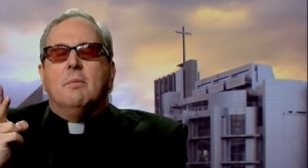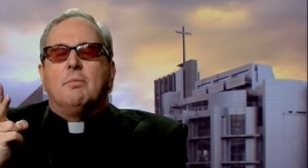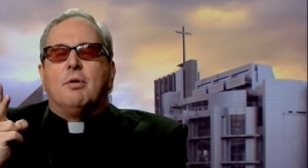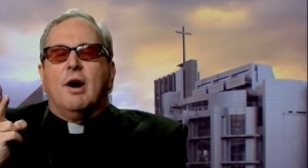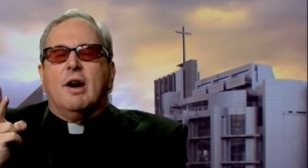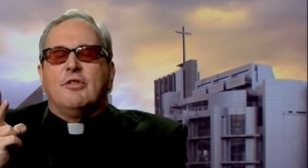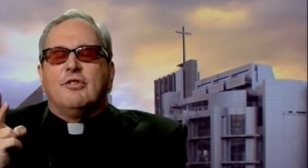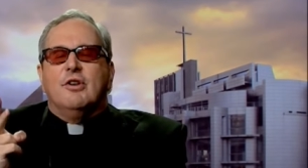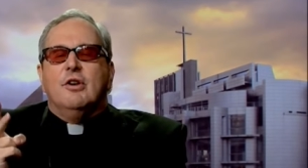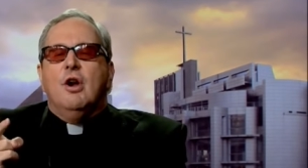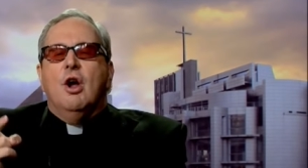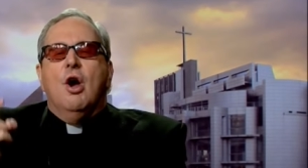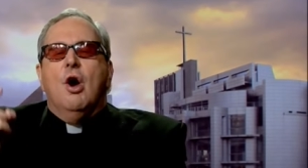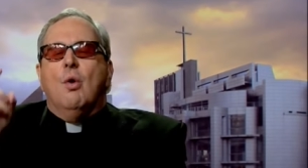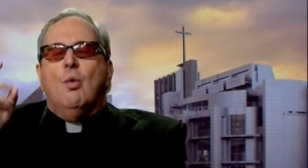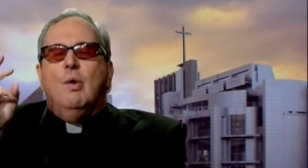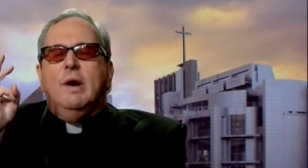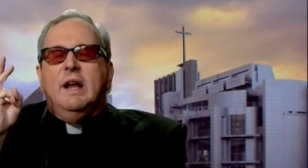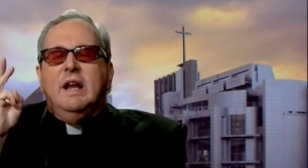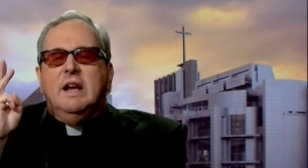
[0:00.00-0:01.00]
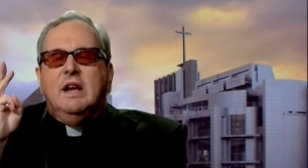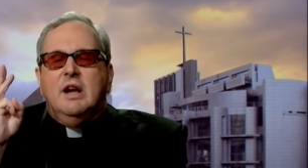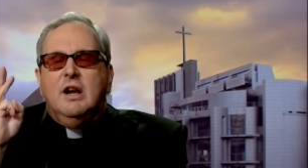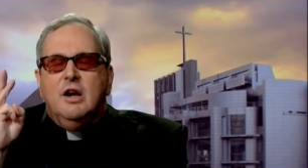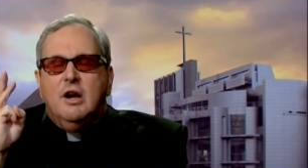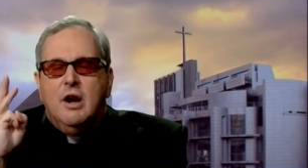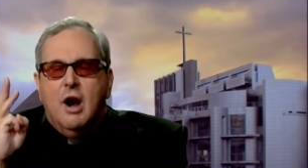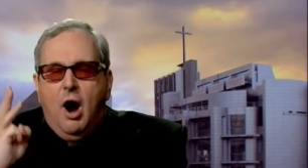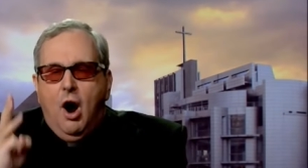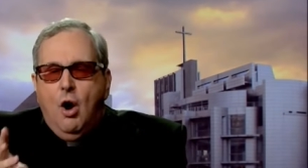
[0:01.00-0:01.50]
present. We
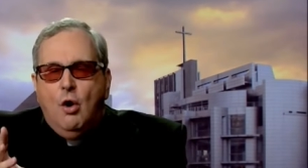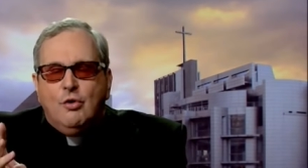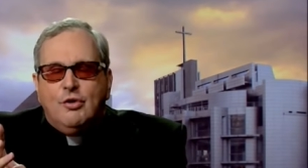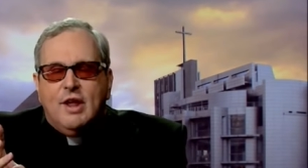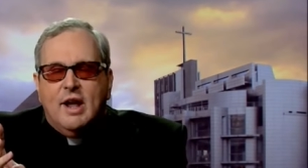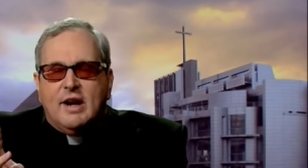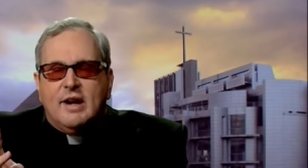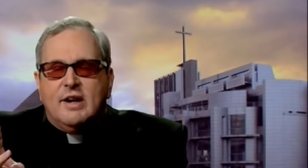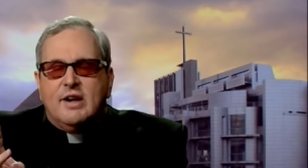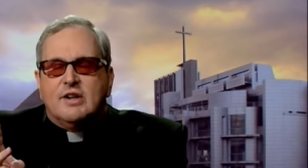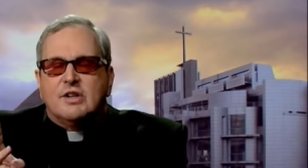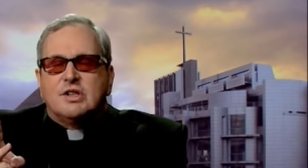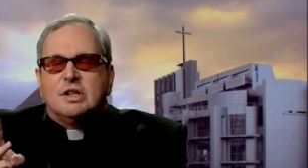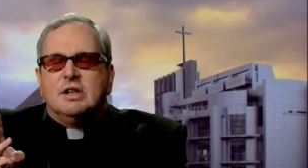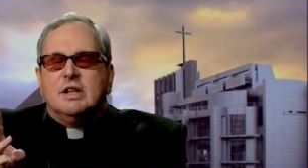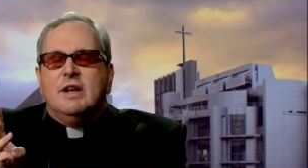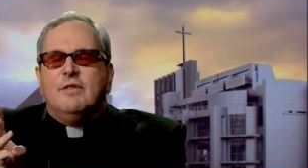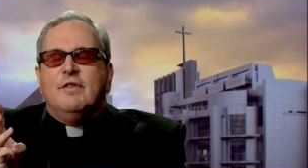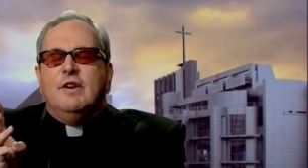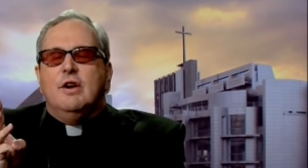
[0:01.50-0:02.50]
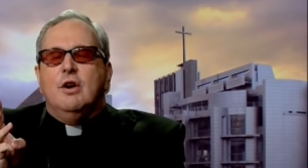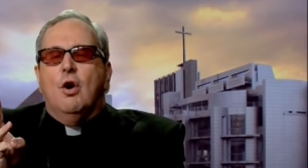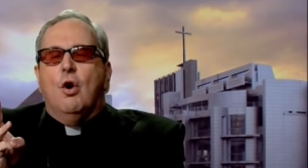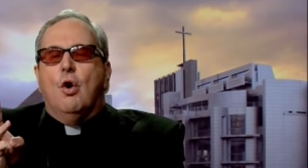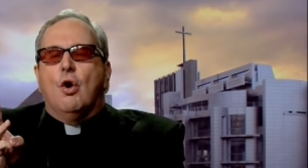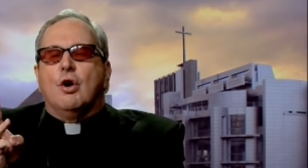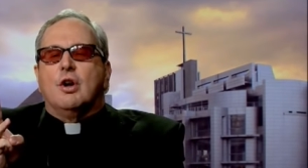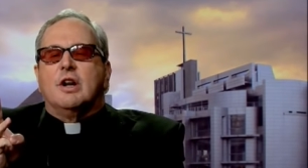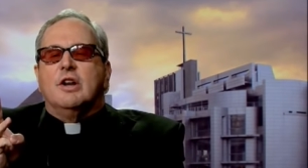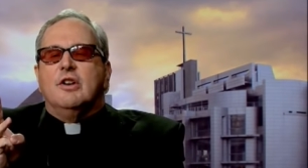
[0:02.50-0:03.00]
know that it is a living
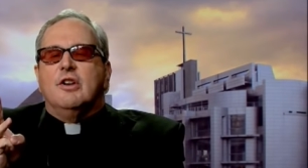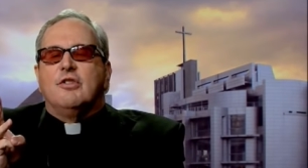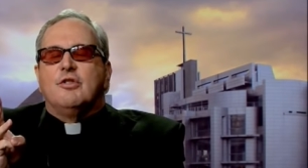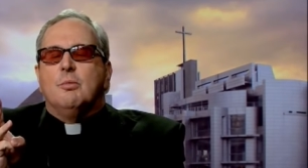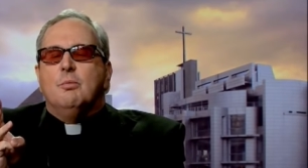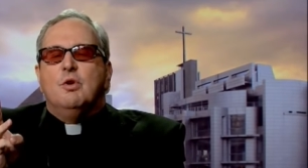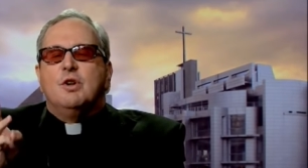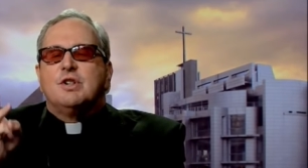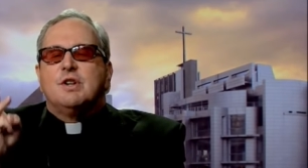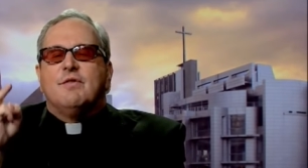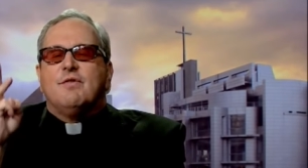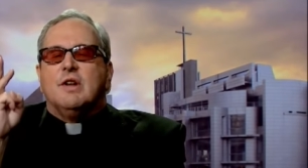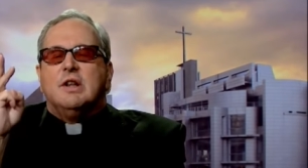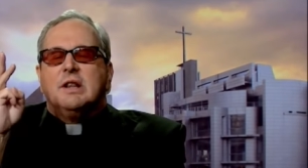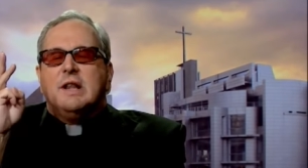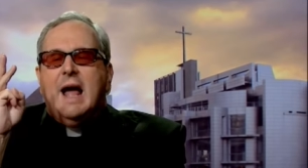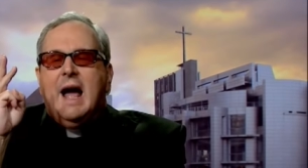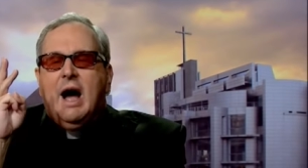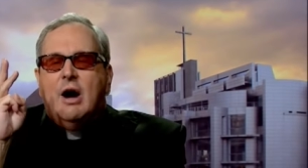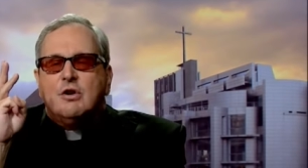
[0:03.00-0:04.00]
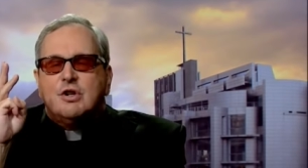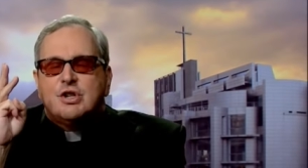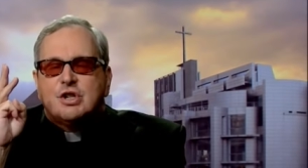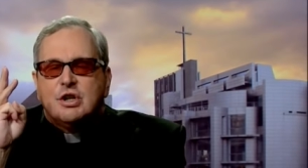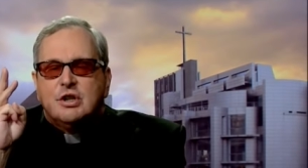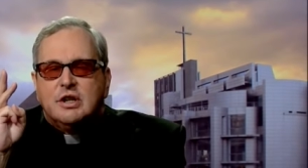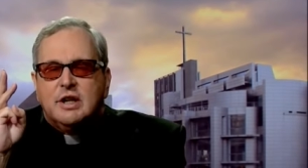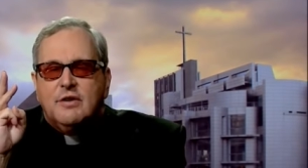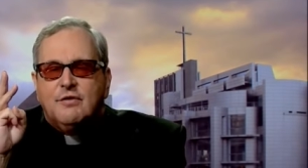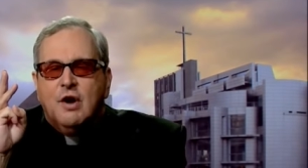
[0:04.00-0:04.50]
organism, which, if allowed
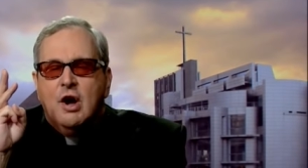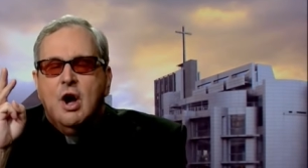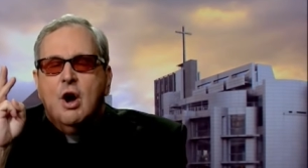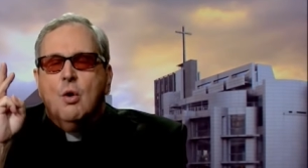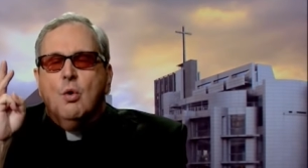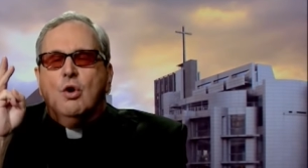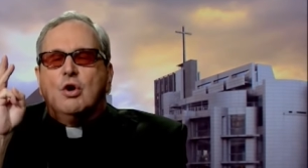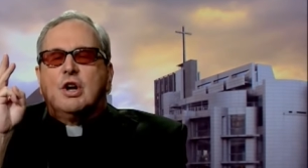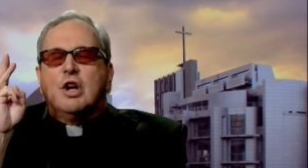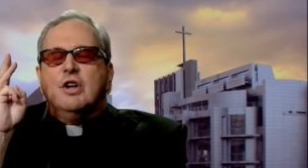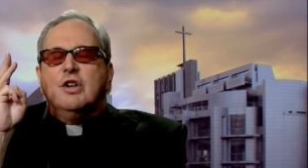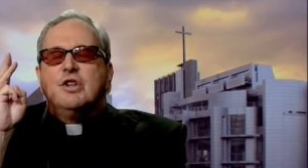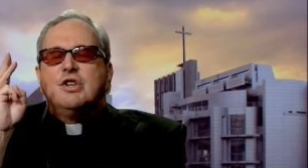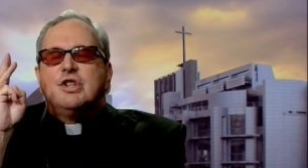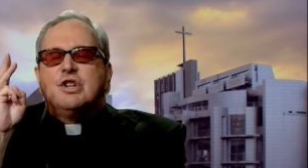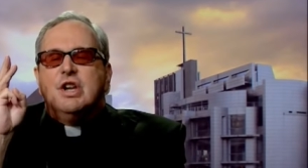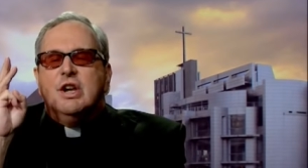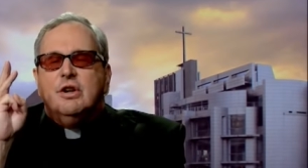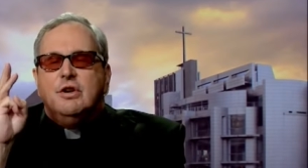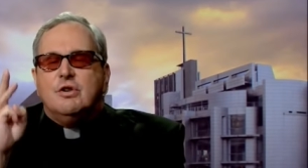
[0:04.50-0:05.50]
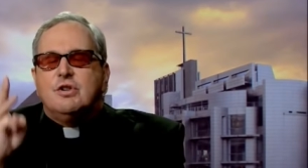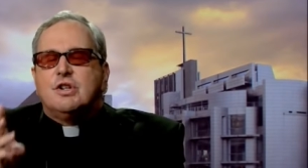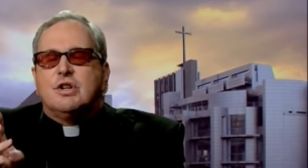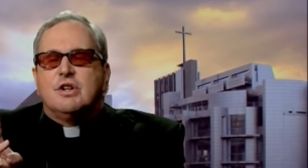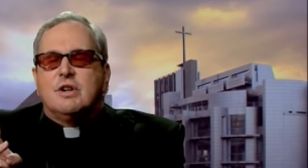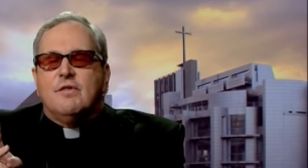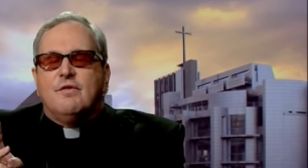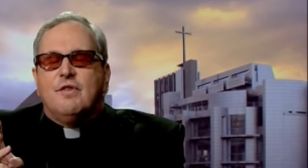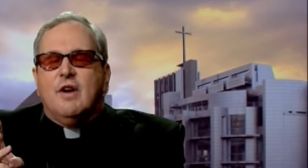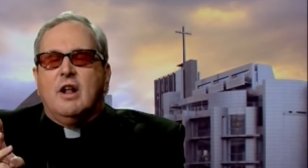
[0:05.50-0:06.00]
to live, will continue
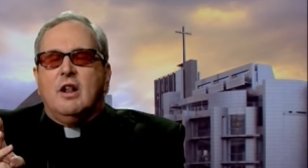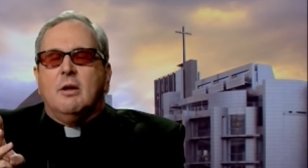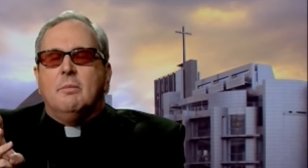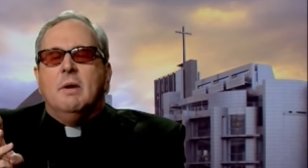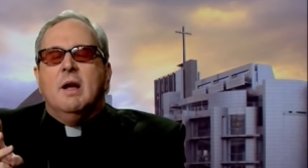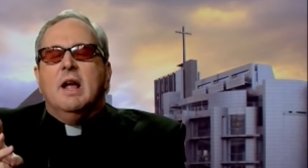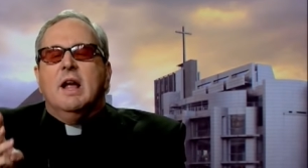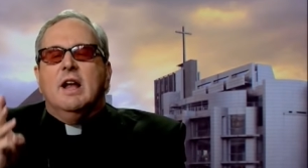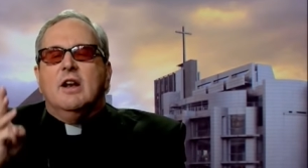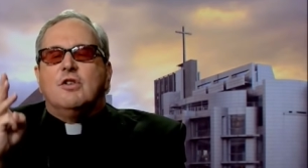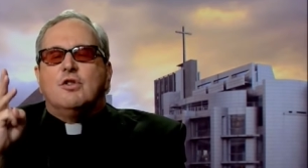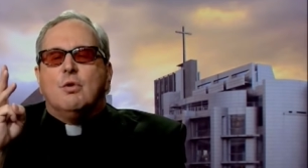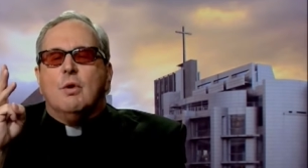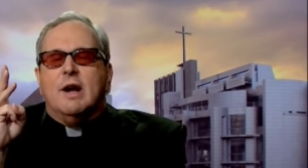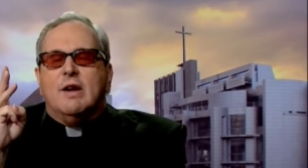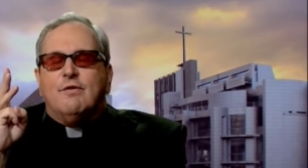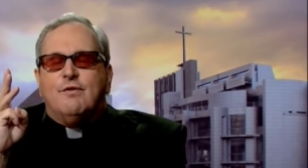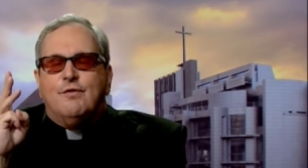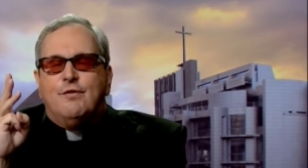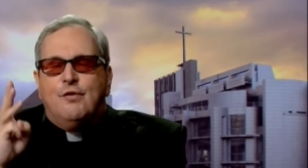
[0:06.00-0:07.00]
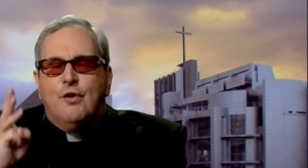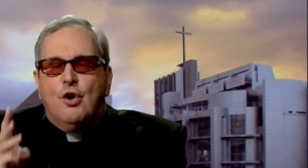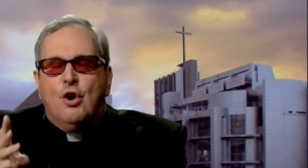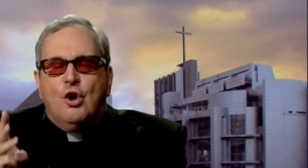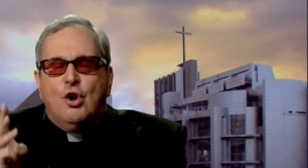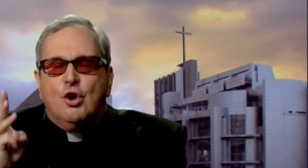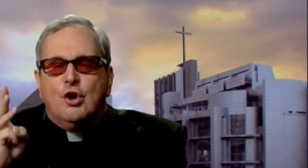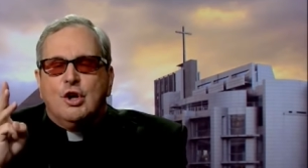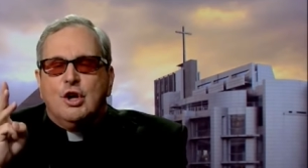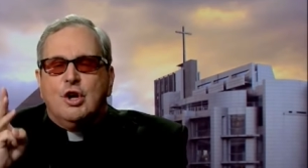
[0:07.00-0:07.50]
to develop into a
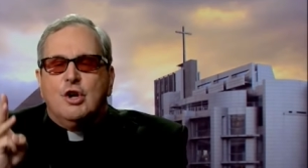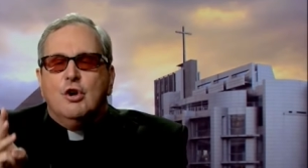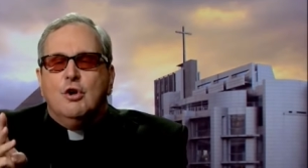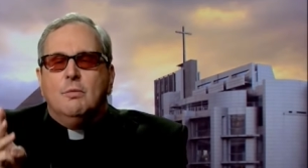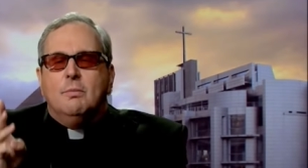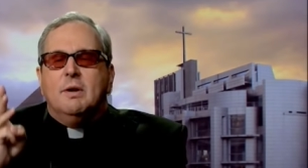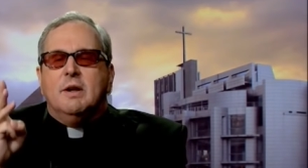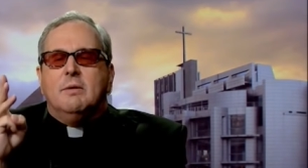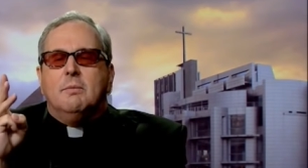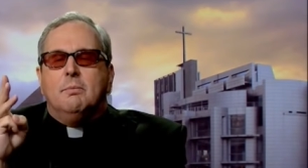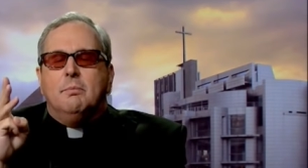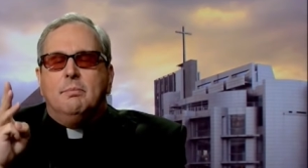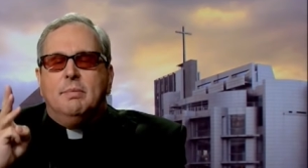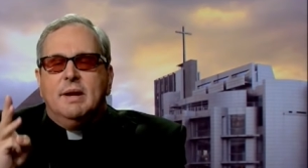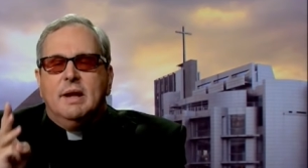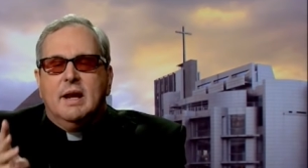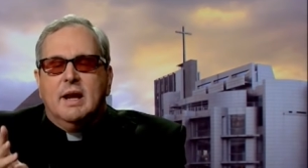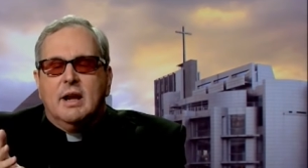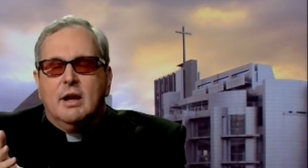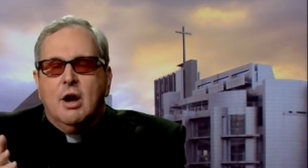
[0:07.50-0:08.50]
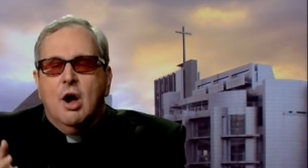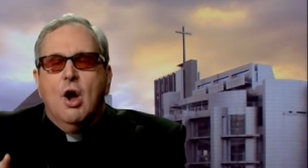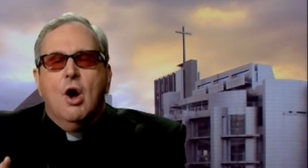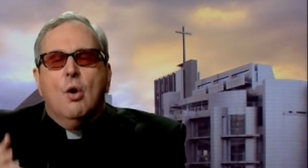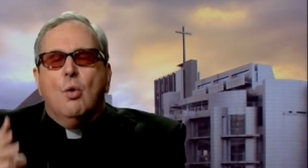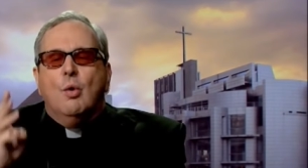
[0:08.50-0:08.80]
full human being.